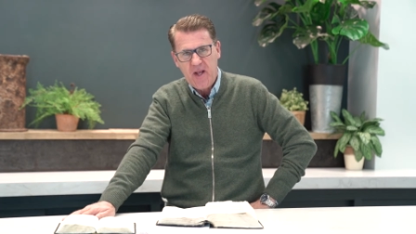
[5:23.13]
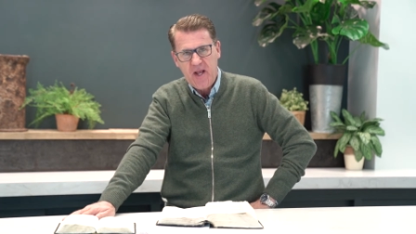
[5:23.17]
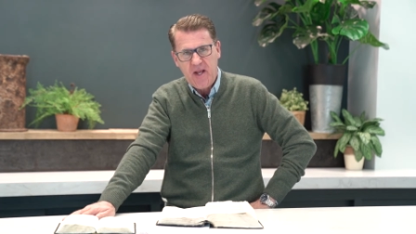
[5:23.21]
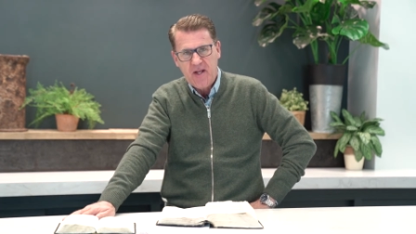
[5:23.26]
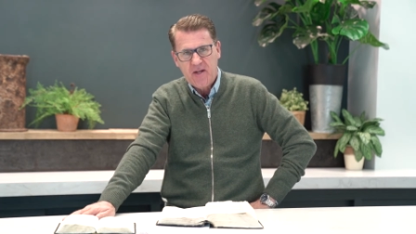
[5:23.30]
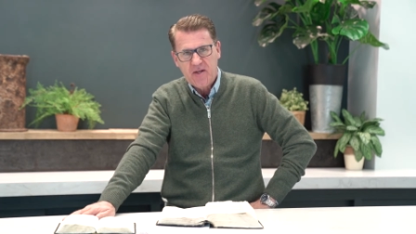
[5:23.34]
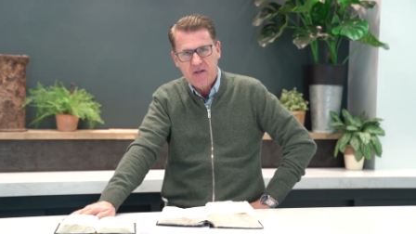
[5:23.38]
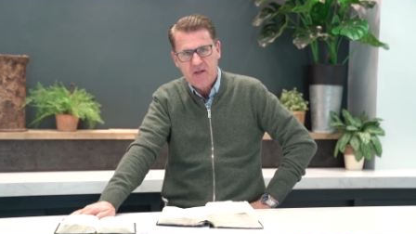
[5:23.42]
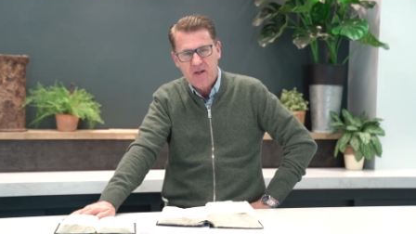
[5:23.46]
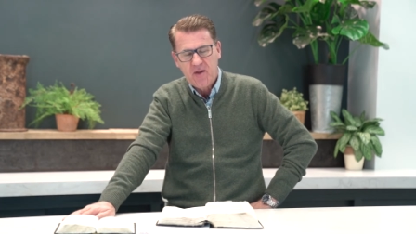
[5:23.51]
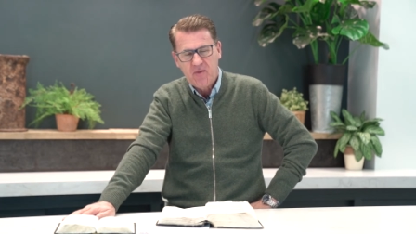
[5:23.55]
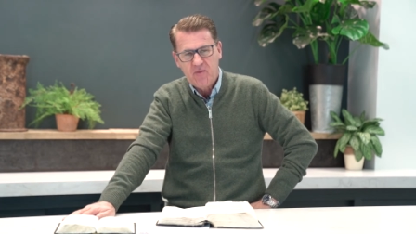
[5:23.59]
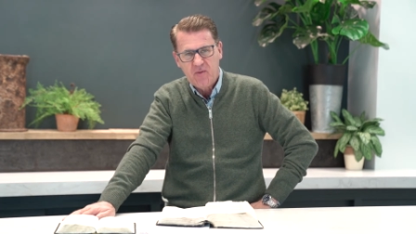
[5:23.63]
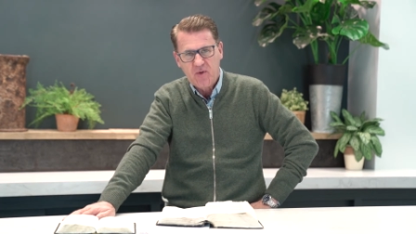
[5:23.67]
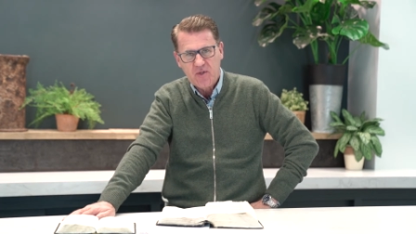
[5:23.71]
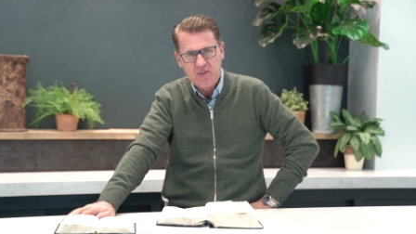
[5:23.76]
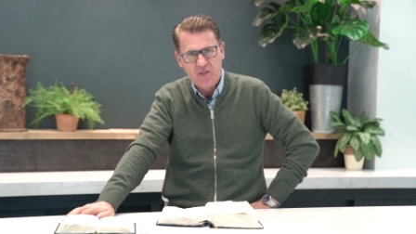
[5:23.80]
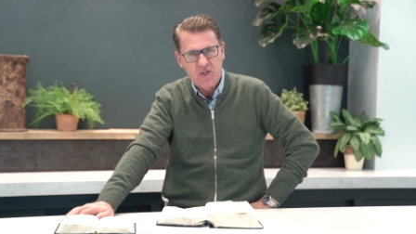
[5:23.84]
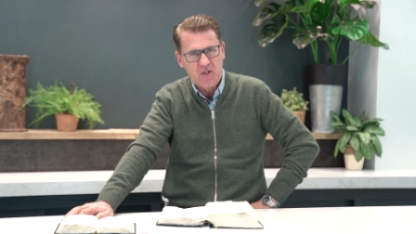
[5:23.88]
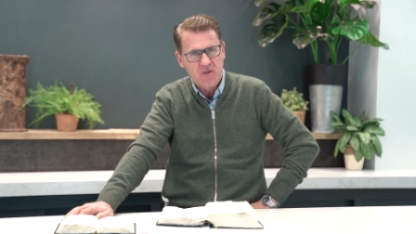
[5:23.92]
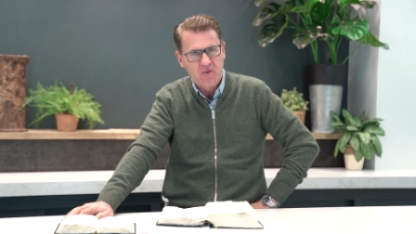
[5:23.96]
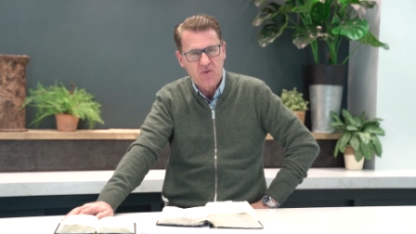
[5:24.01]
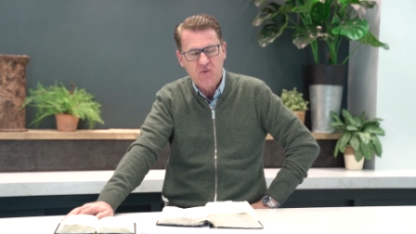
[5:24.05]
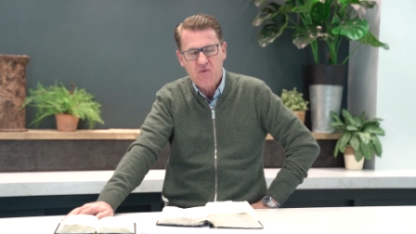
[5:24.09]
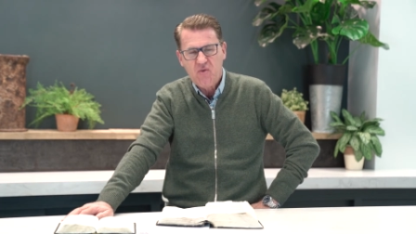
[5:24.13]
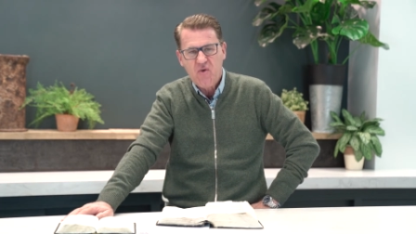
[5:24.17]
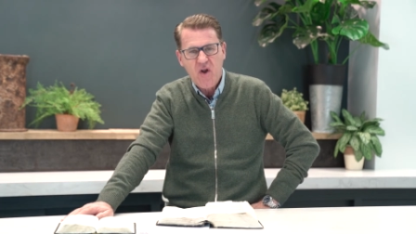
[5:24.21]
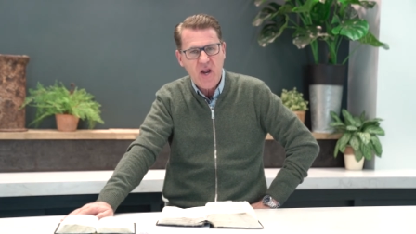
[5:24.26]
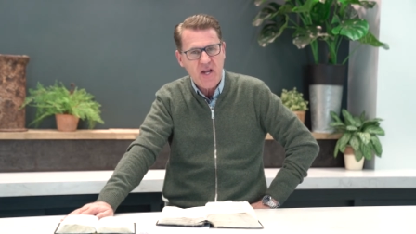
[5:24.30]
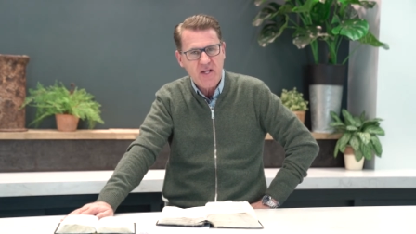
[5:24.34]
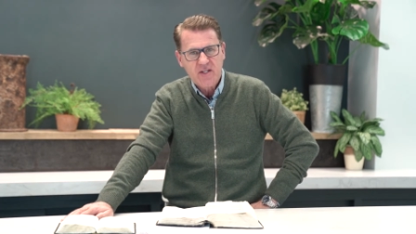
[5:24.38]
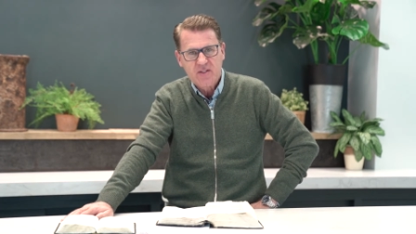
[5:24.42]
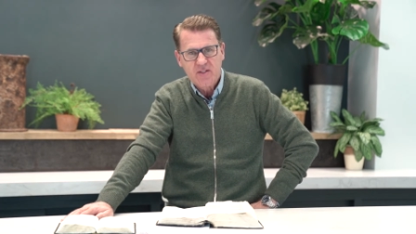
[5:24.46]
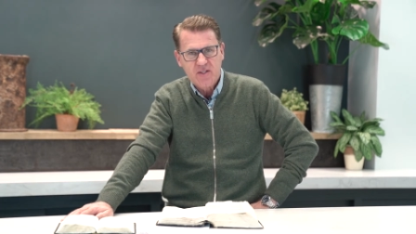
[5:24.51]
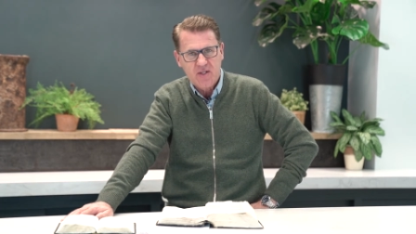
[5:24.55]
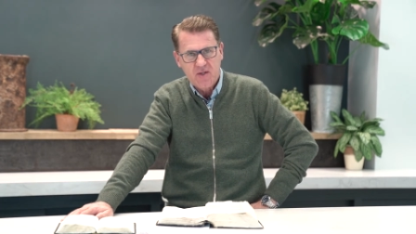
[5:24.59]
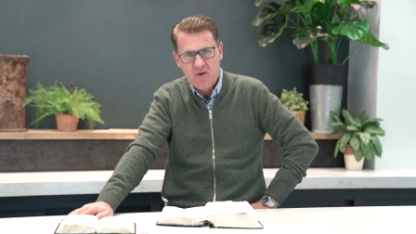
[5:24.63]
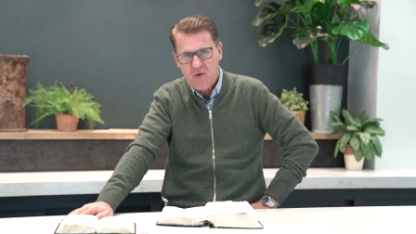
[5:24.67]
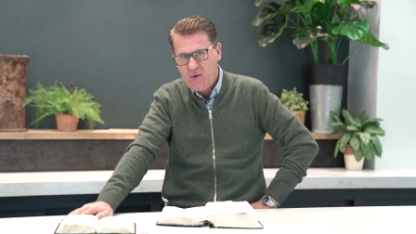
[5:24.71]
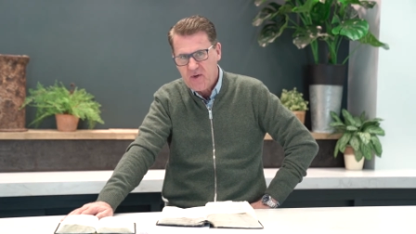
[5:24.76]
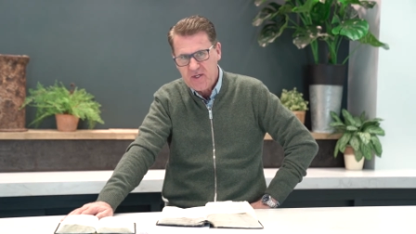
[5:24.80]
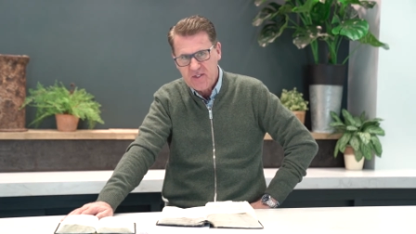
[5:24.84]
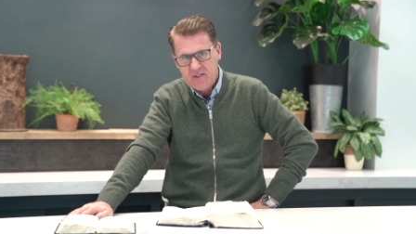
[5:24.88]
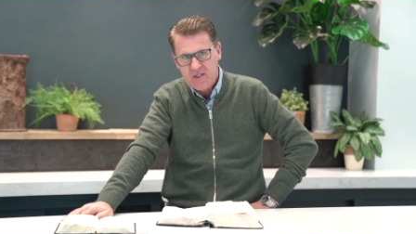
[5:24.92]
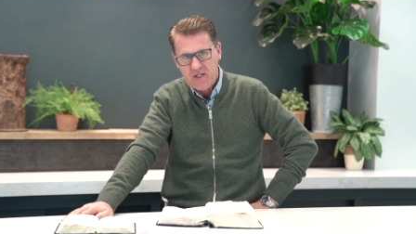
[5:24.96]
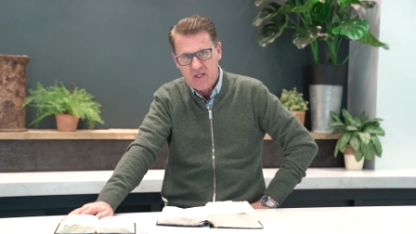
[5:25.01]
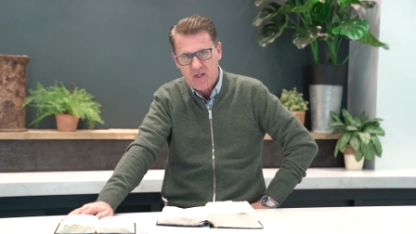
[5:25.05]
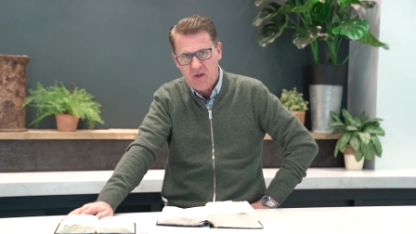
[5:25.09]
and there was a great
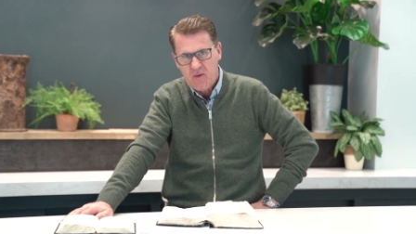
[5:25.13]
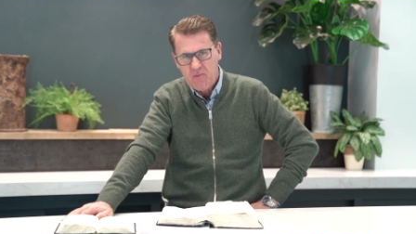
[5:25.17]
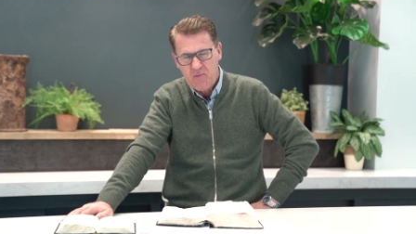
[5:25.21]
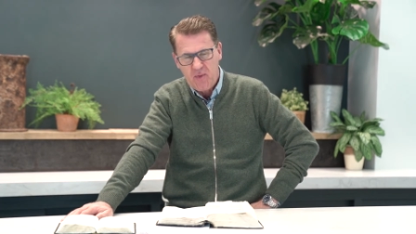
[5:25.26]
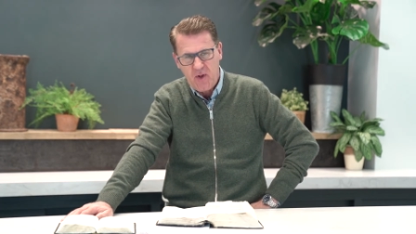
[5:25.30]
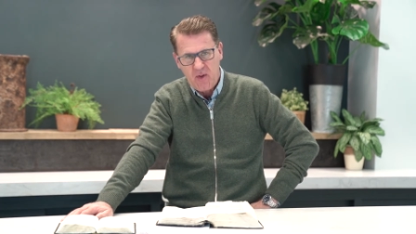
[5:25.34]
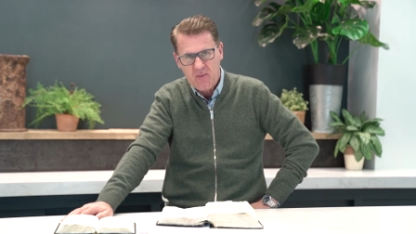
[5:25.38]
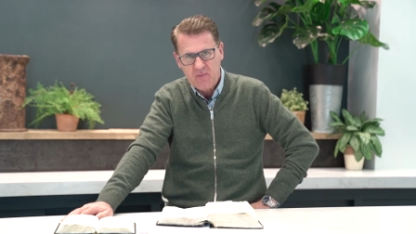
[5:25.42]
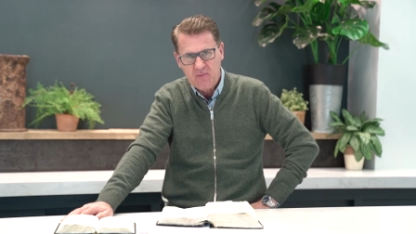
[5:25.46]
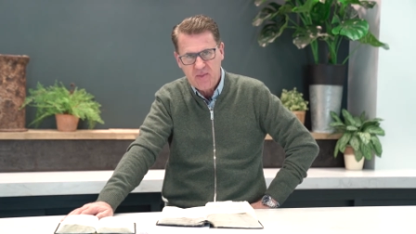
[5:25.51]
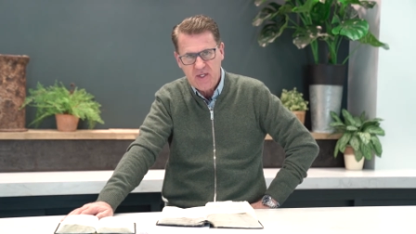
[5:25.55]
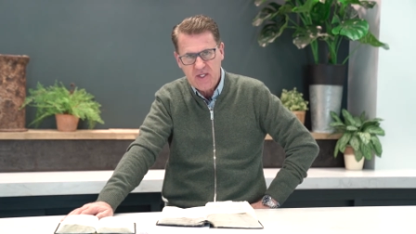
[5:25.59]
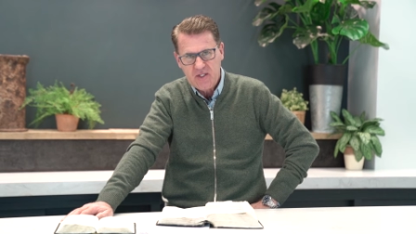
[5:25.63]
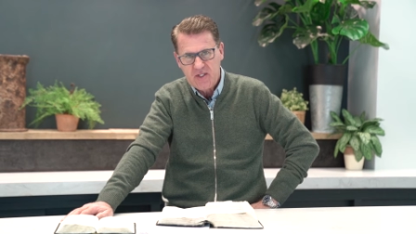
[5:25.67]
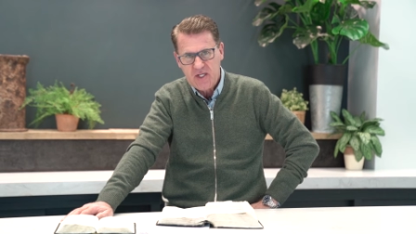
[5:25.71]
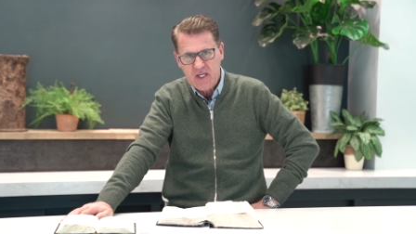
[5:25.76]
anointing upon me